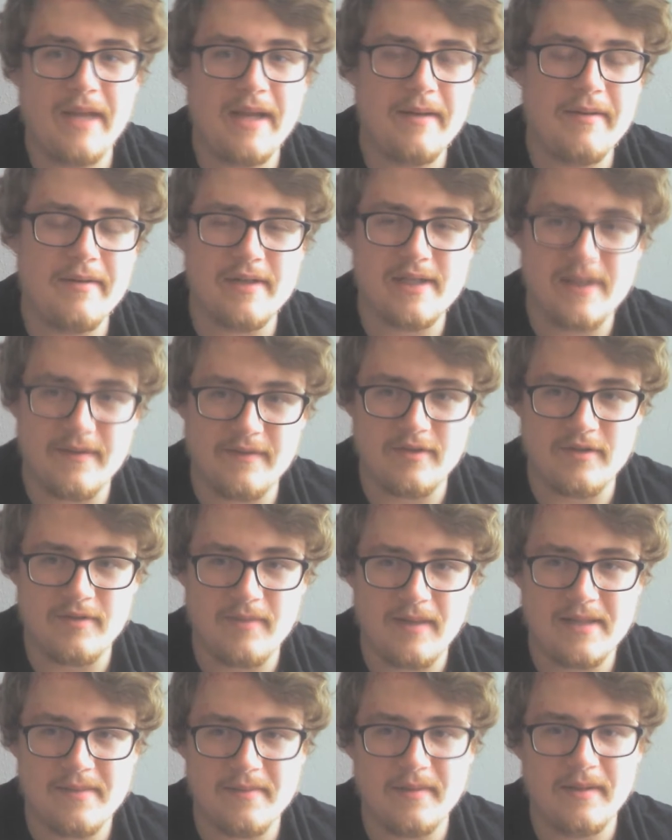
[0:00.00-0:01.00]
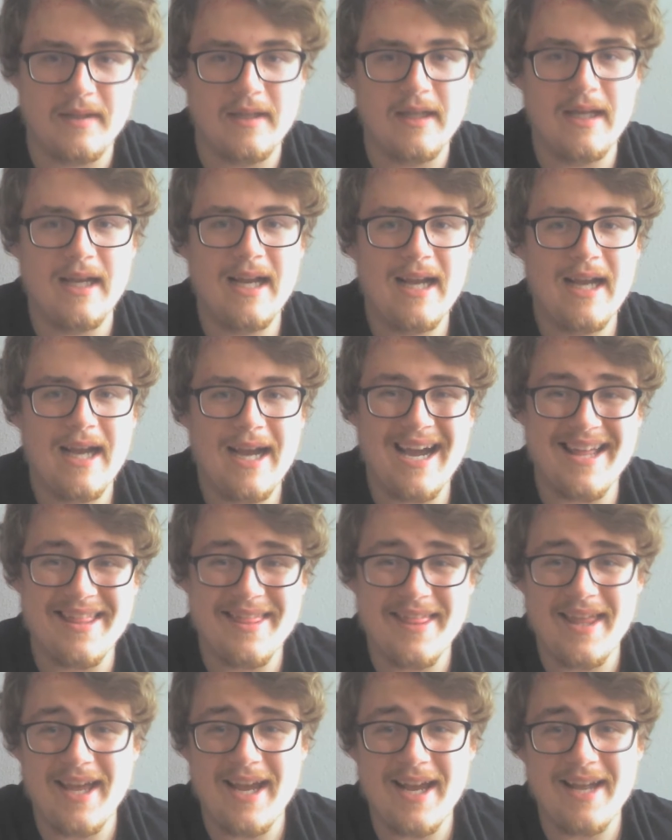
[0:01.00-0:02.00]
named himself as a replacement,
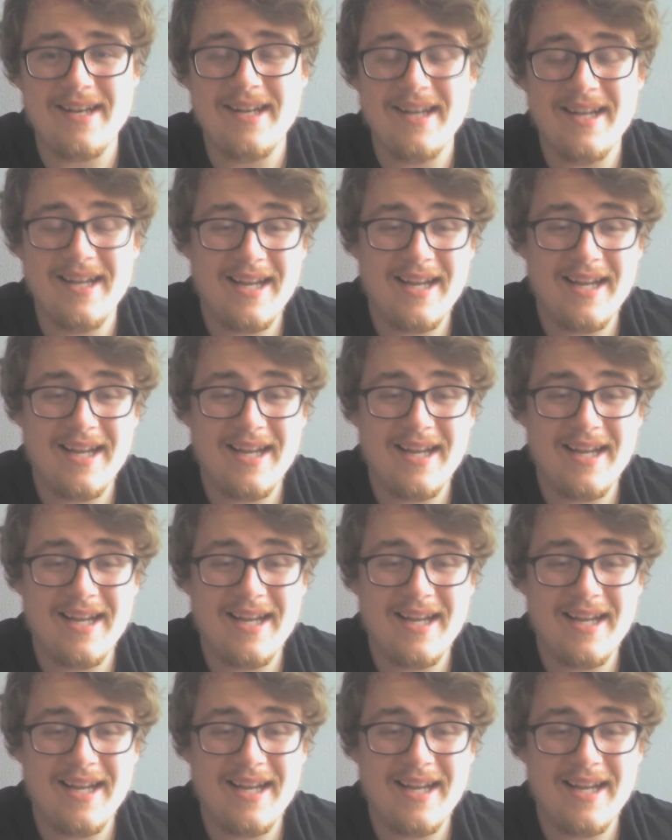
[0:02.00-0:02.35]
and then